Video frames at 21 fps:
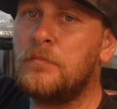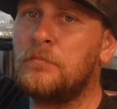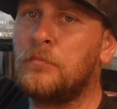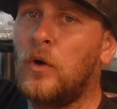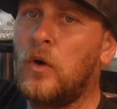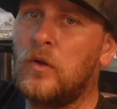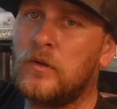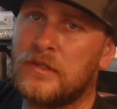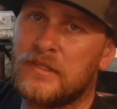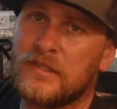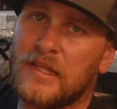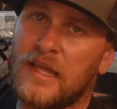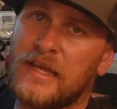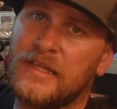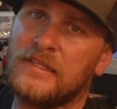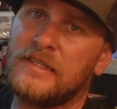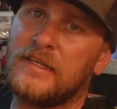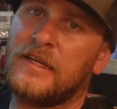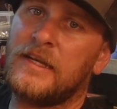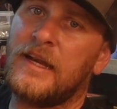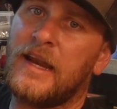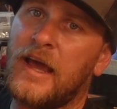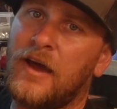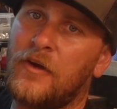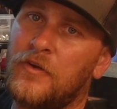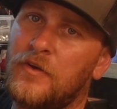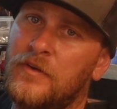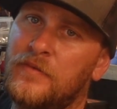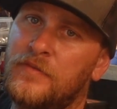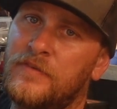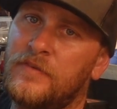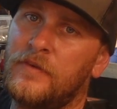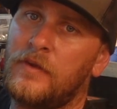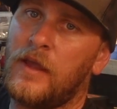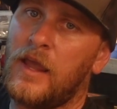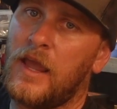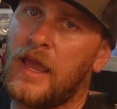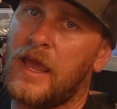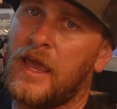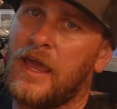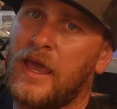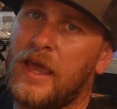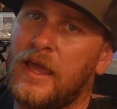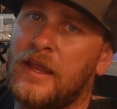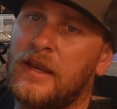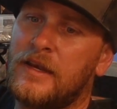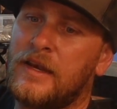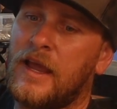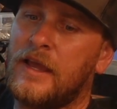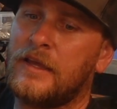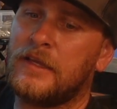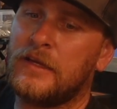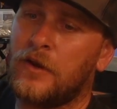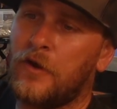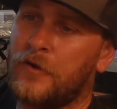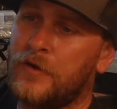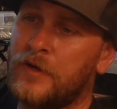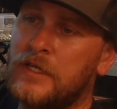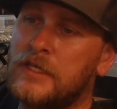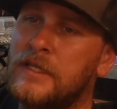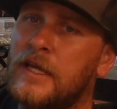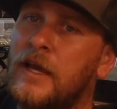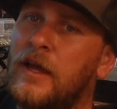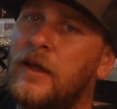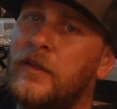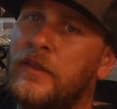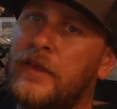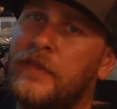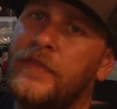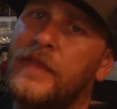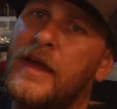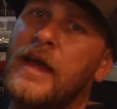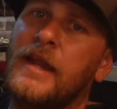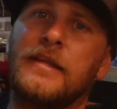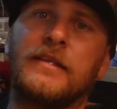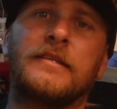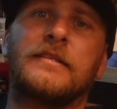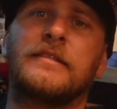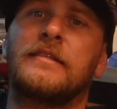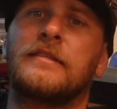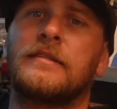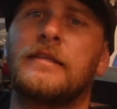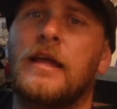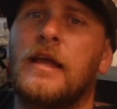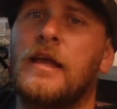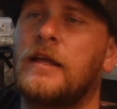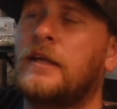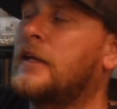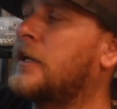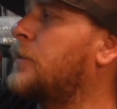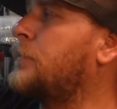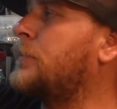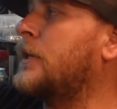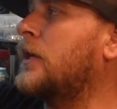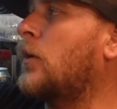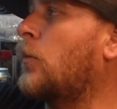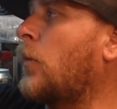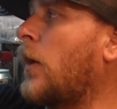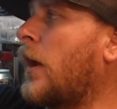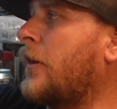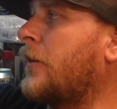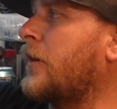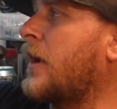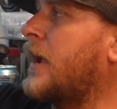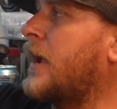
bolt slides in and out of, and I could already tell that that is going to be a wear